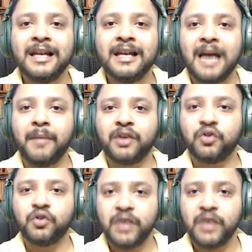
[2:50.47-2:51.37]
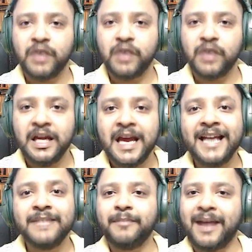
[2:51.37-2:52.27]
Llama 3
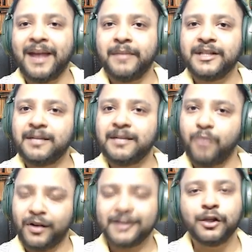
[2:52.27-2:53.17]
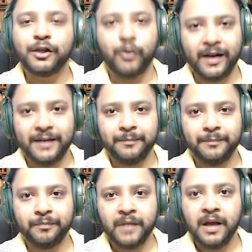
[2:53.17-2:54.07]
8 billion parameter models
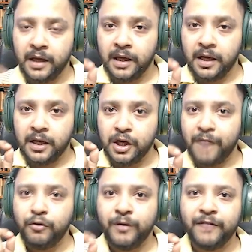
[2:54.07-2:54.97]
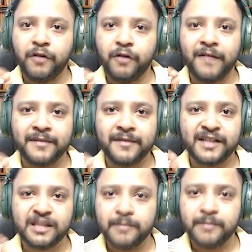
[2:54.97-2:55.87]
locally. You have to wait for
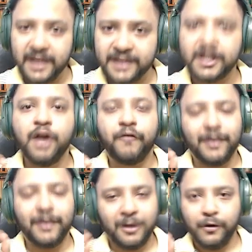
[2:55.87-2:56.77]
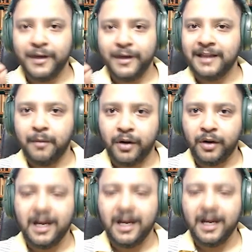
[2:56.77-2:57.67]
5-6 minutes for downloading the
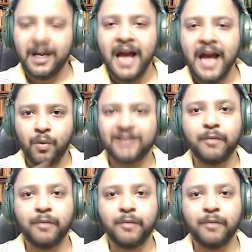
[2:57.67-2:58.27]
model, and once the